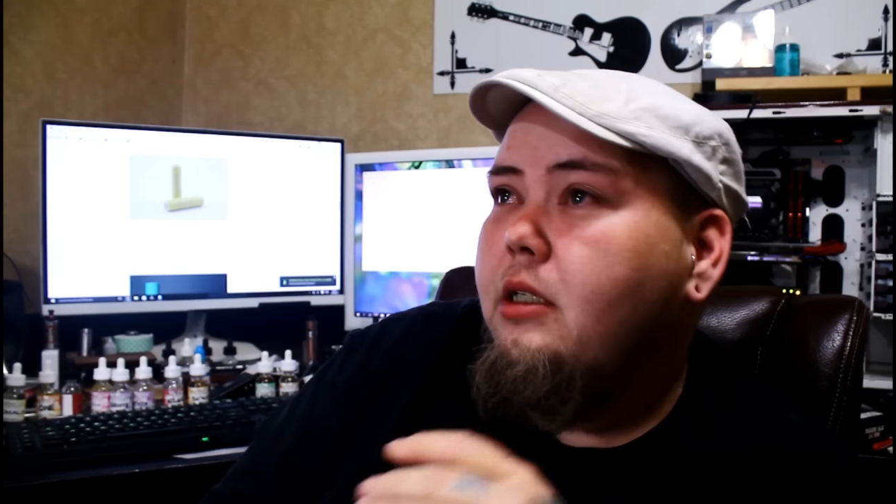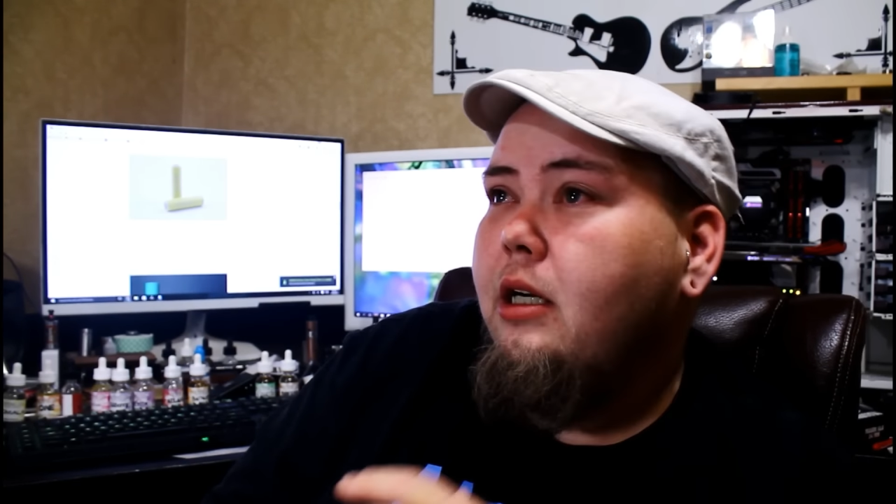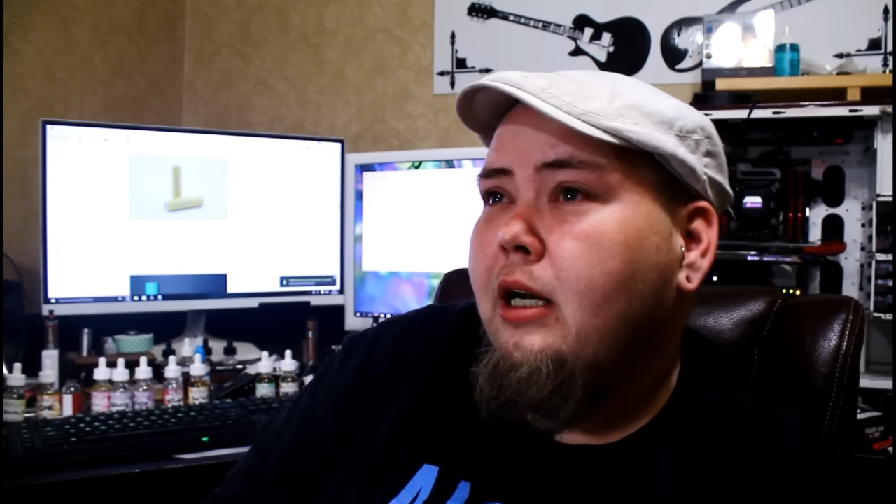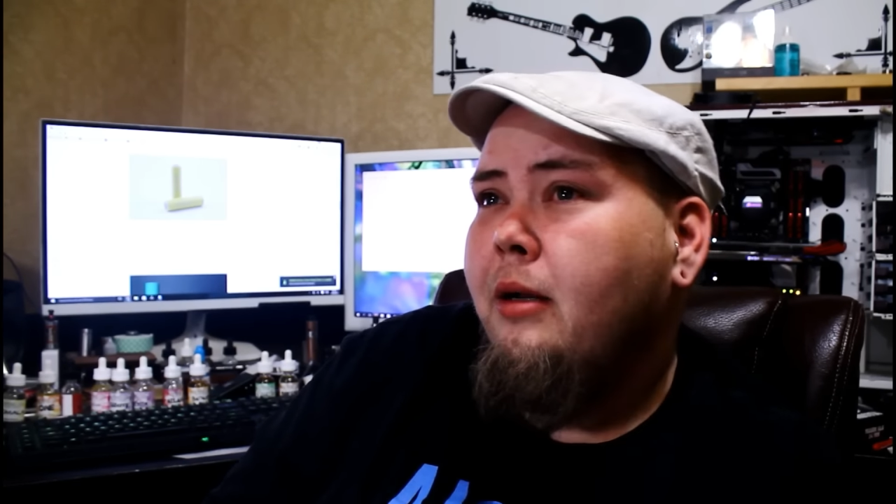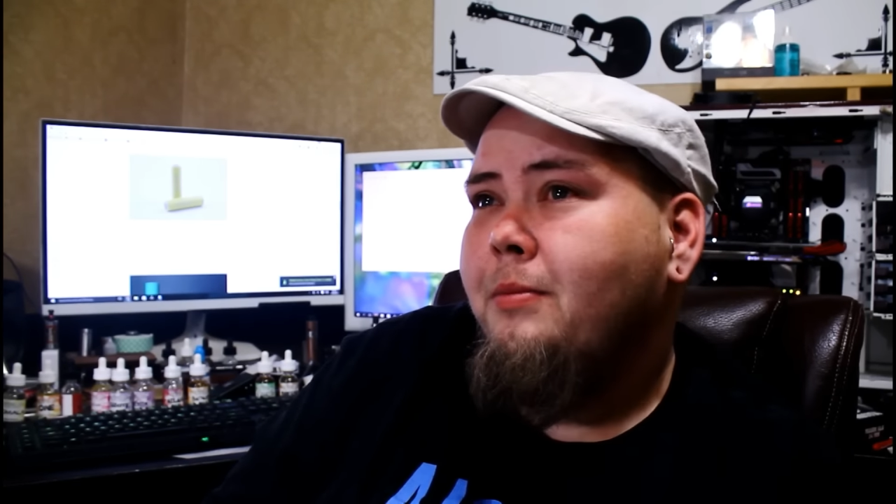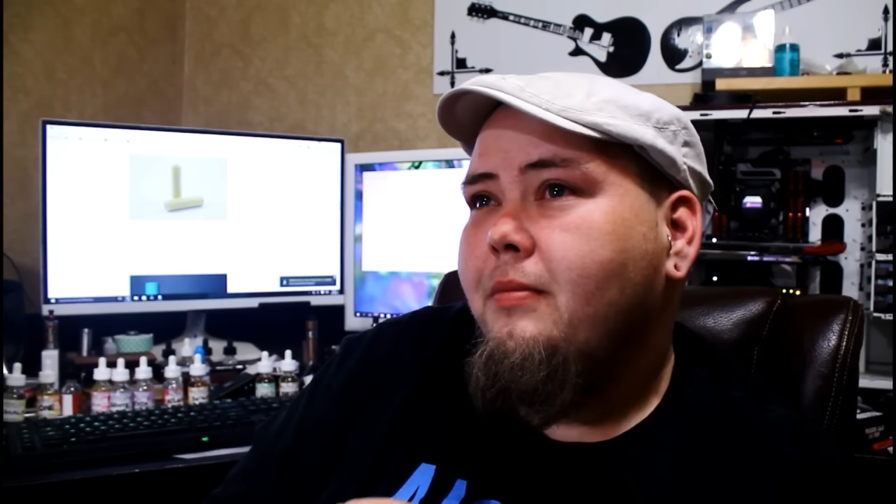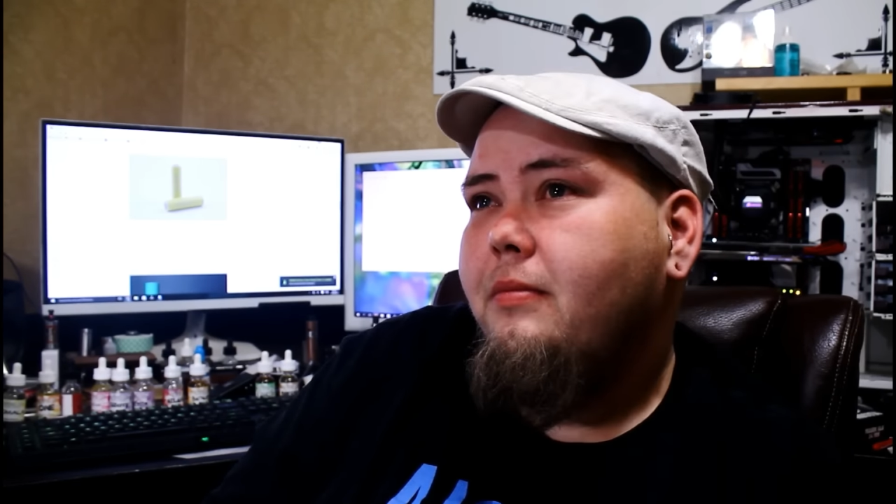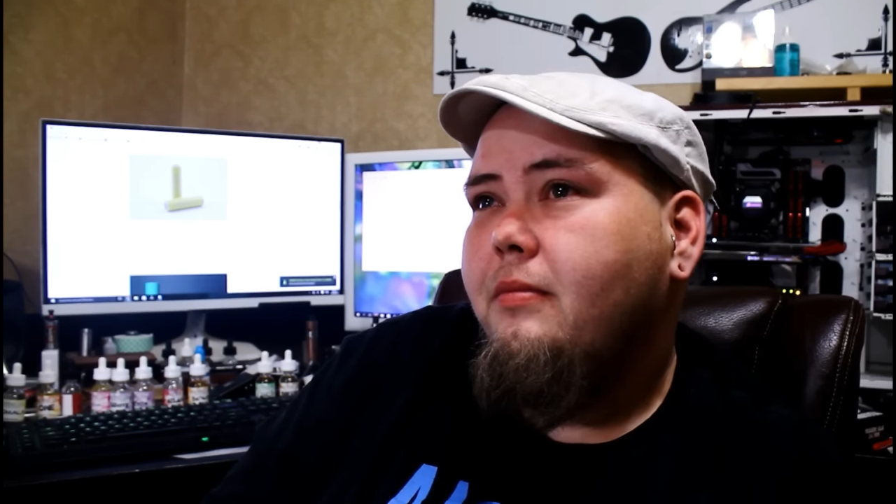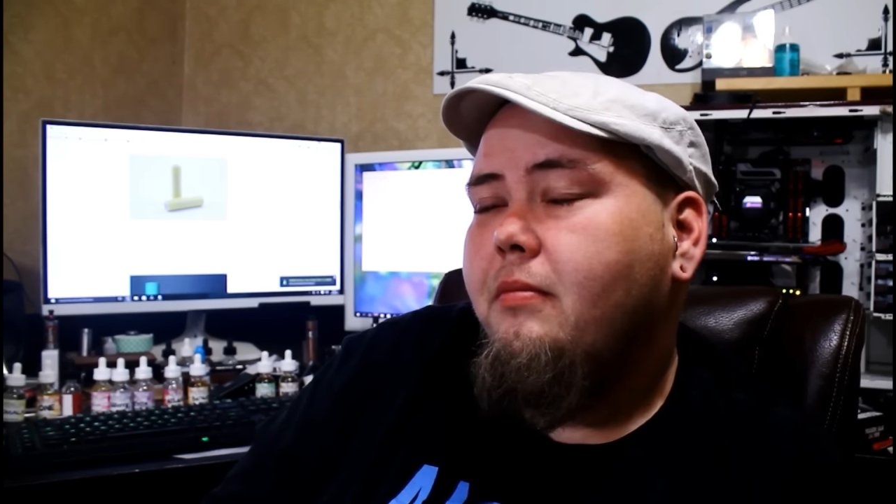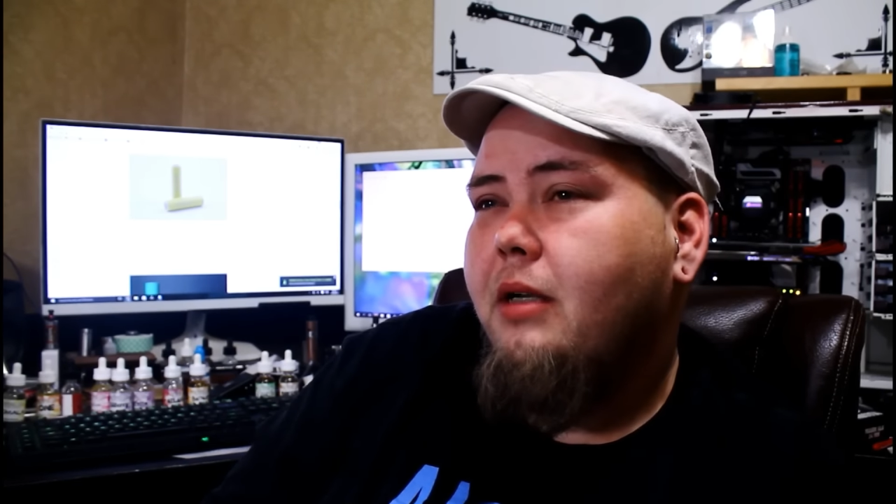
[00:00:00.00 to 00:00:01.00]

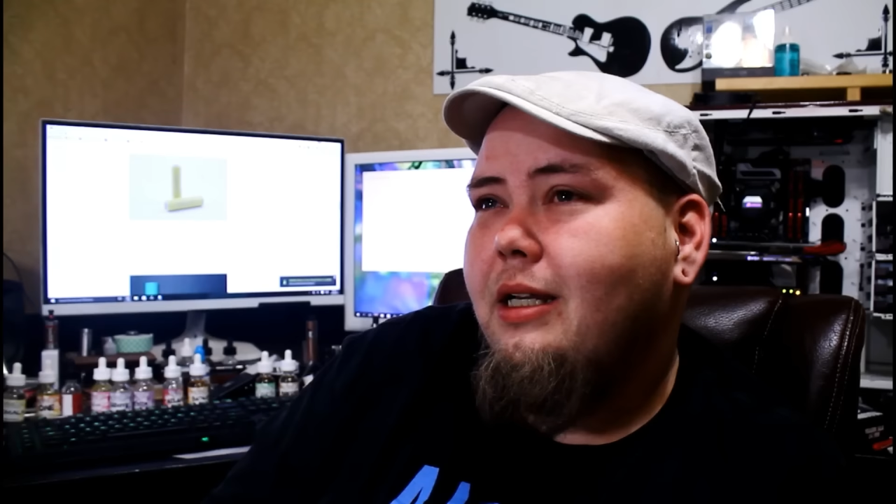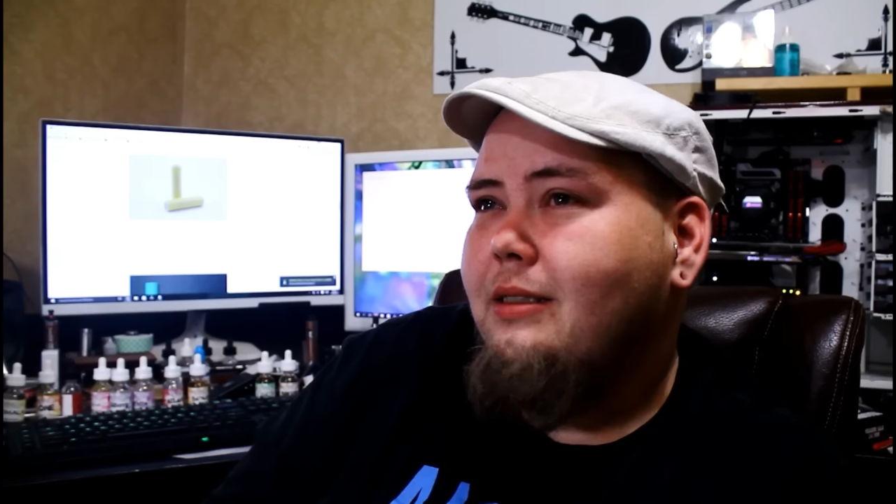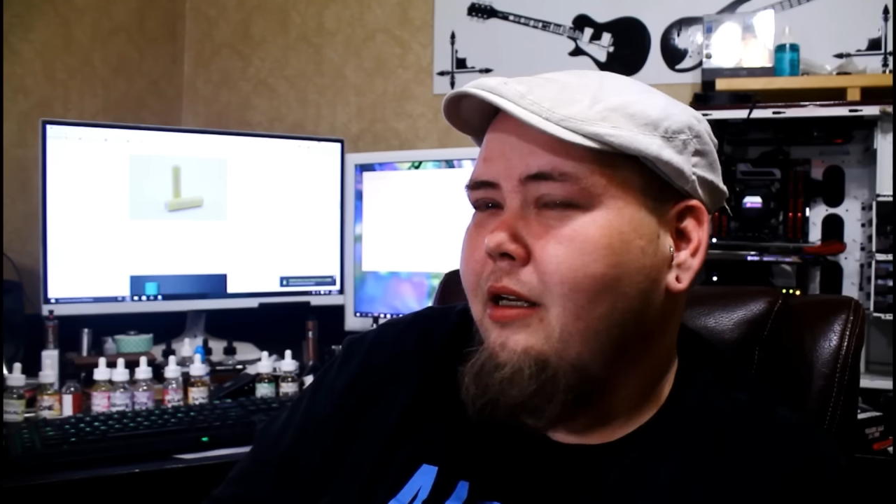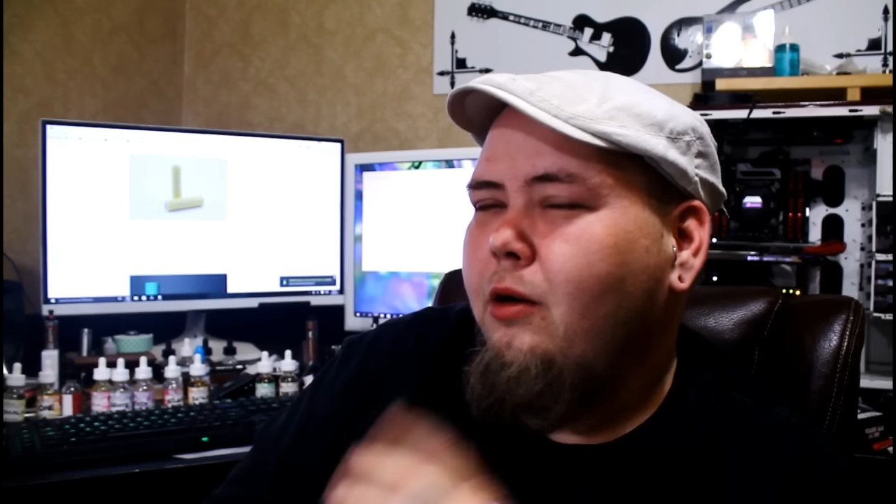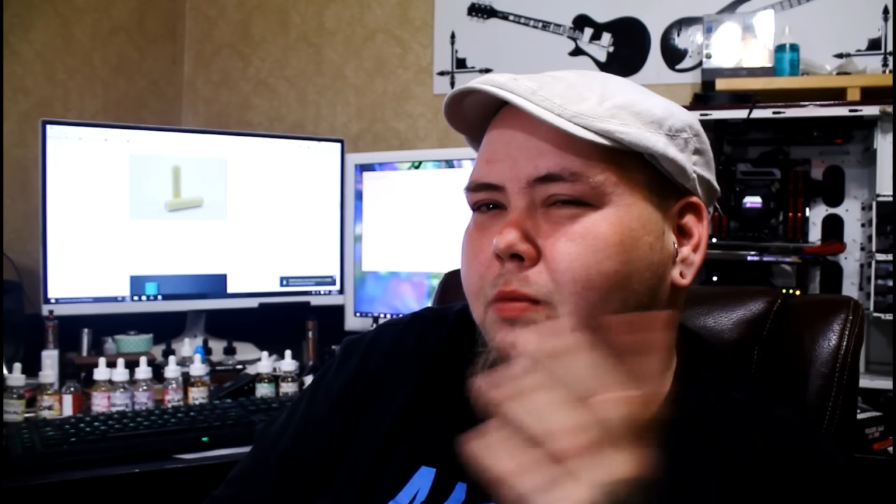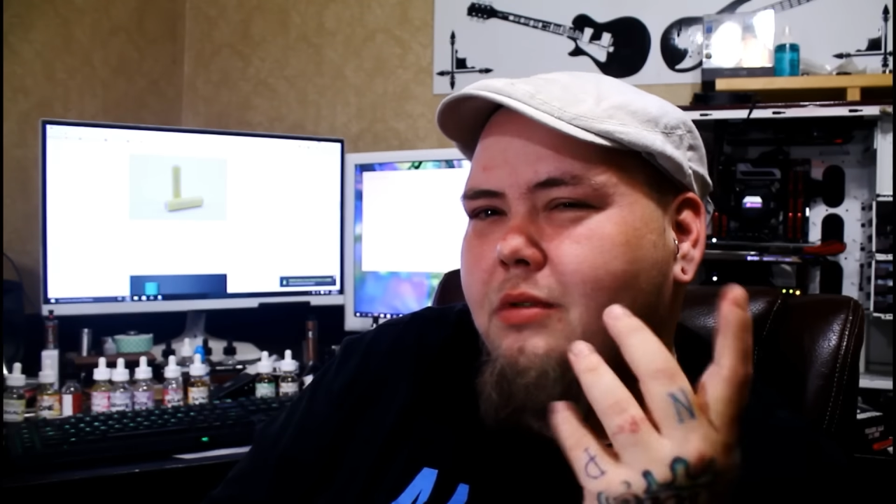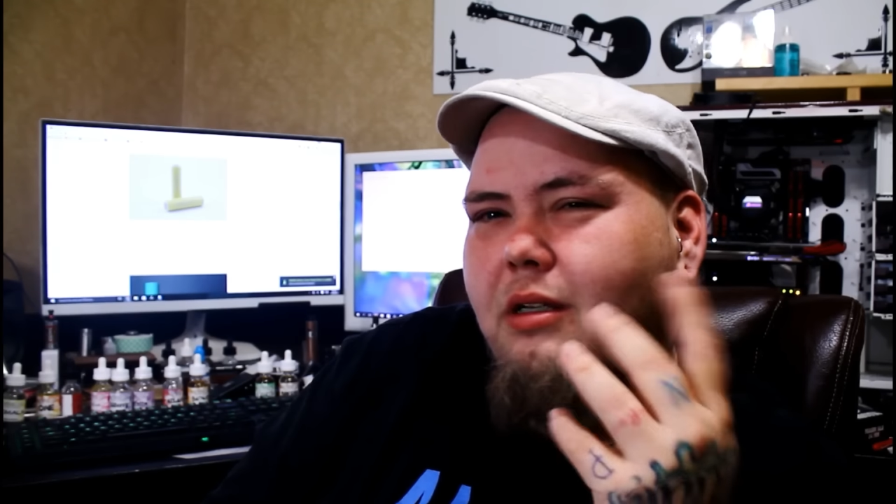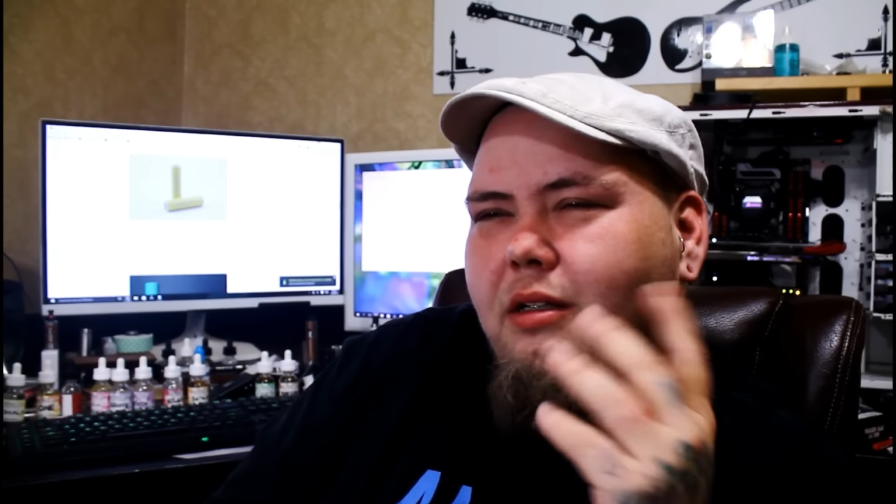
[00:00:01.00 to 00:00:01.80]
Because I know,